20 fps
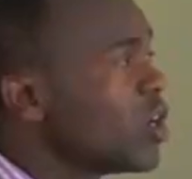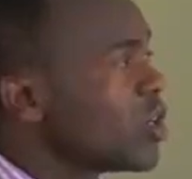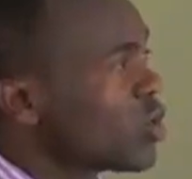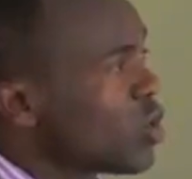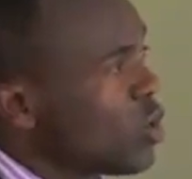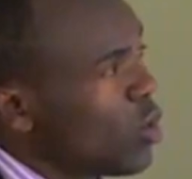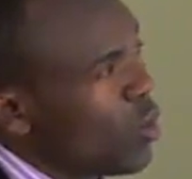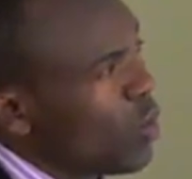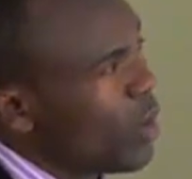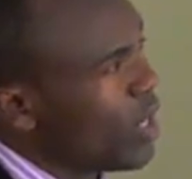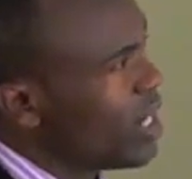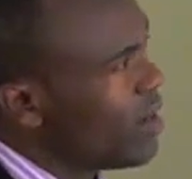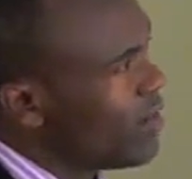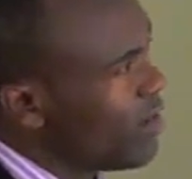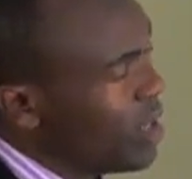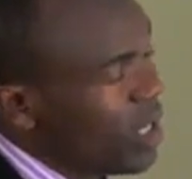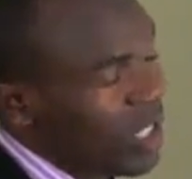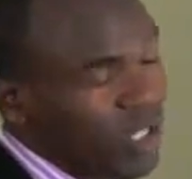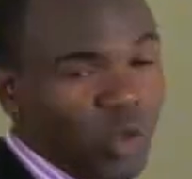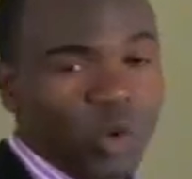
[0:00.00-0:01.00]
So
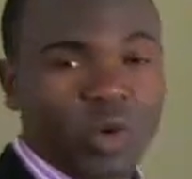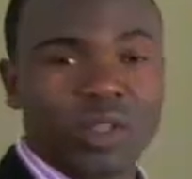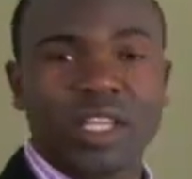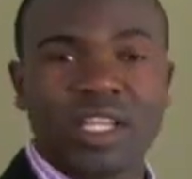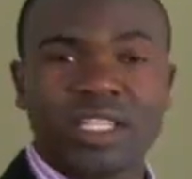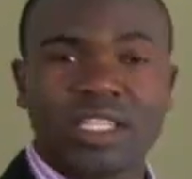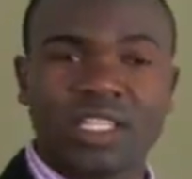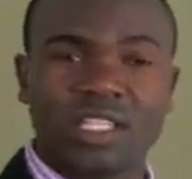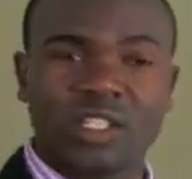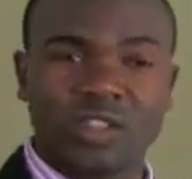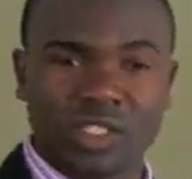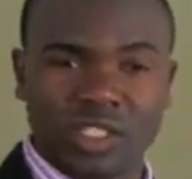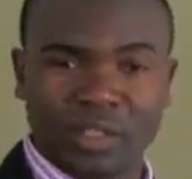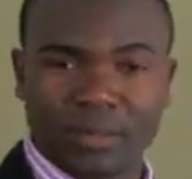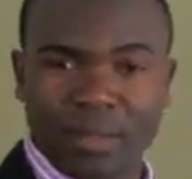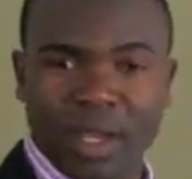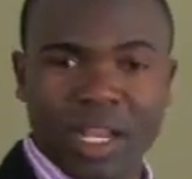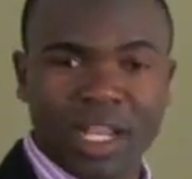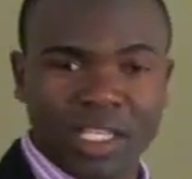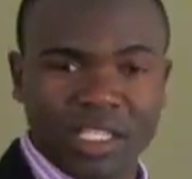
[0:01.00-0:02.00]
whenever you're told that
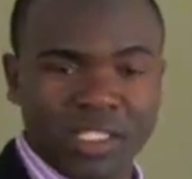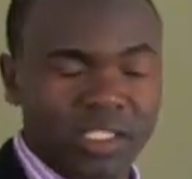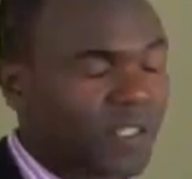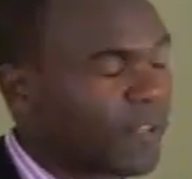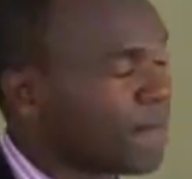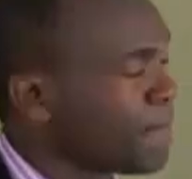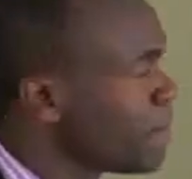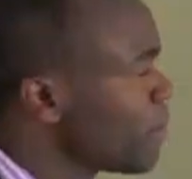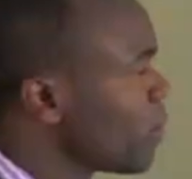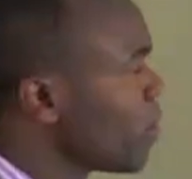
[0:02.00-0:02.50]
reducing balance,